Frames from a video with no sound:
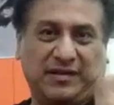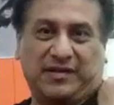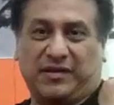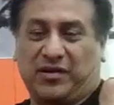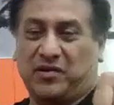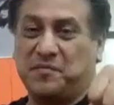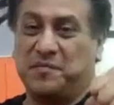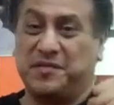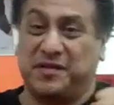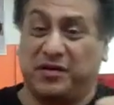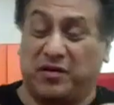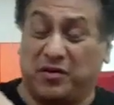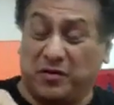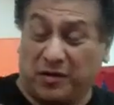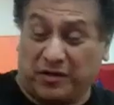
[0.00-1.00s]
in
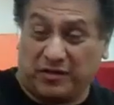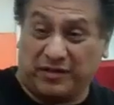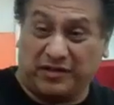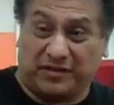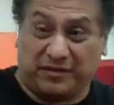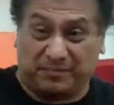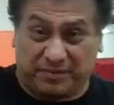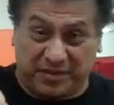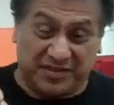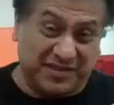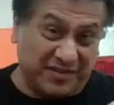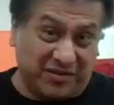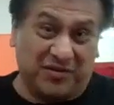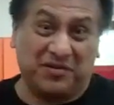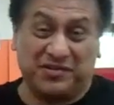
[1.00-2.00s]
the you can punch
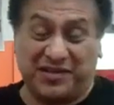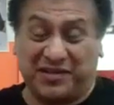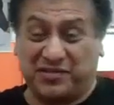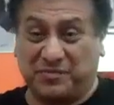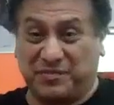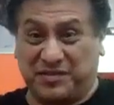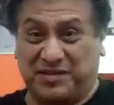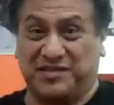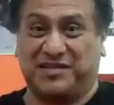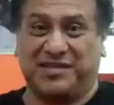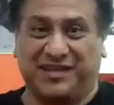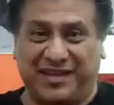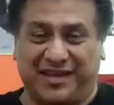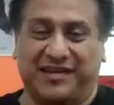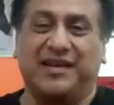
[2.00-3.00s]
in the horizontal position
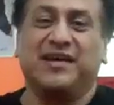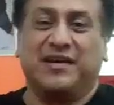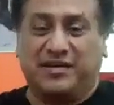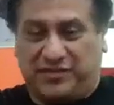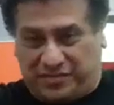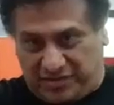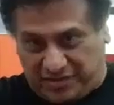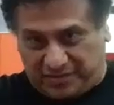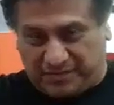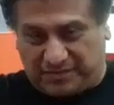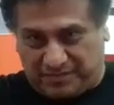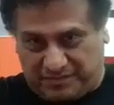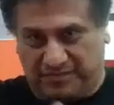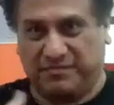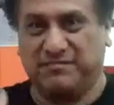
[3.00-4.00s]
again to the
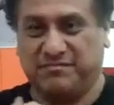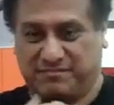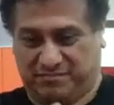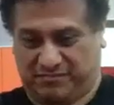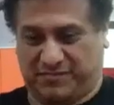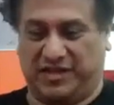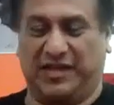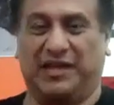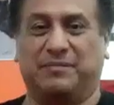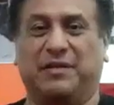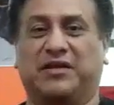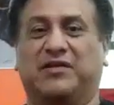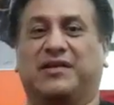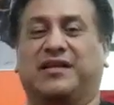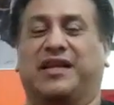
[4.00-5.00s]

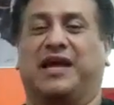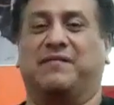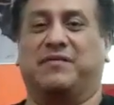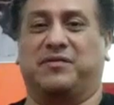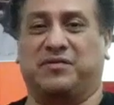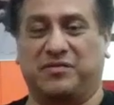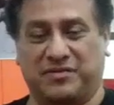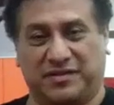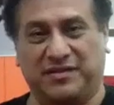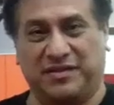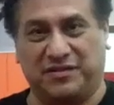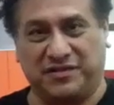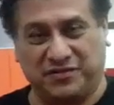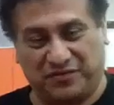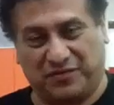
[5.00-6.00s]
below the clavicles and
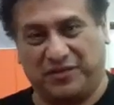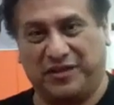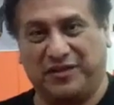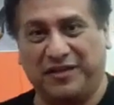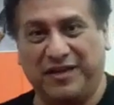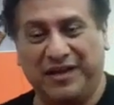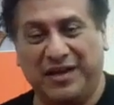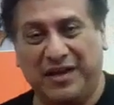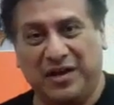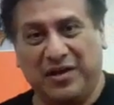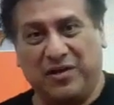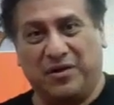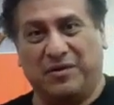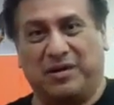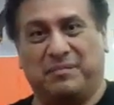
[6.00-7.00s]
under, great,
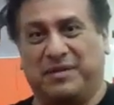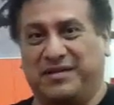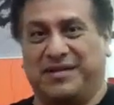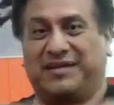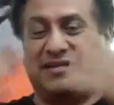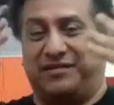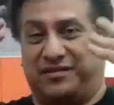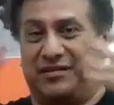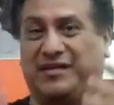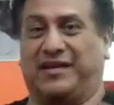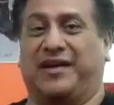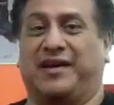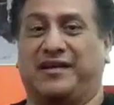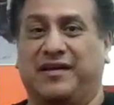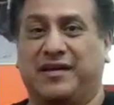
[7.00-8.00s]
all right, but not to the
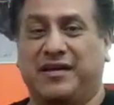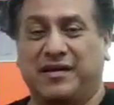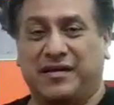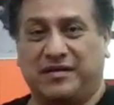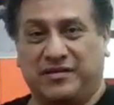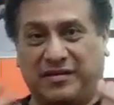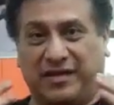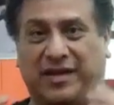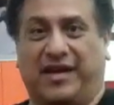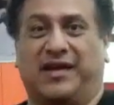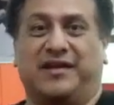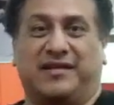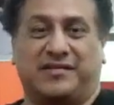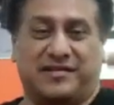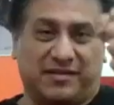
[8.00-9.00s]
head. To the
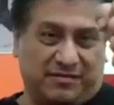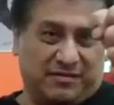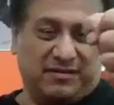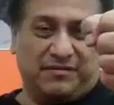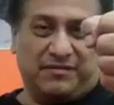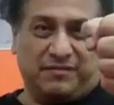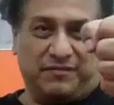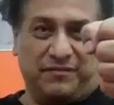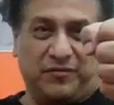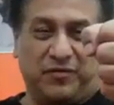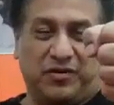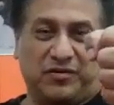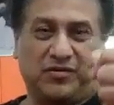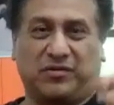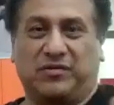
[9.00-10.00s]
head, it's
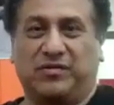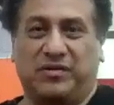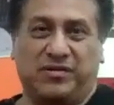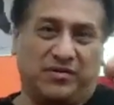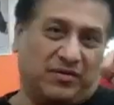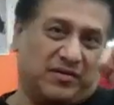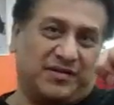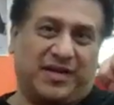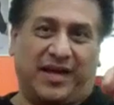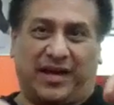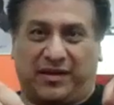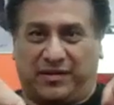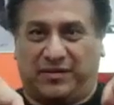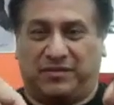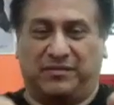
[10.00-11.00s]
vertical or
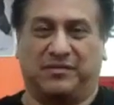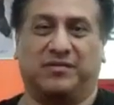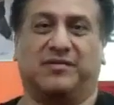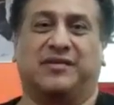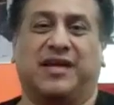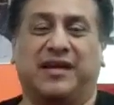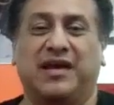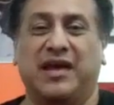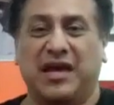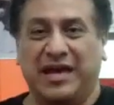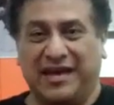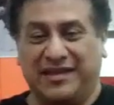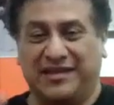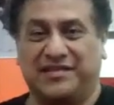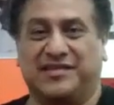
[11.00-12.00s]
diagonal. Okay,
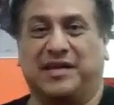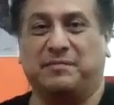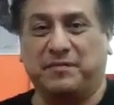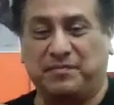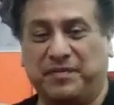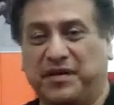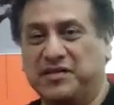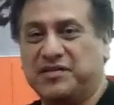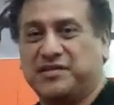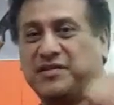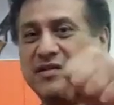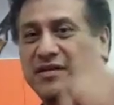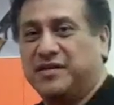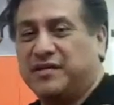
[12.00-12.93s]
and this type of punch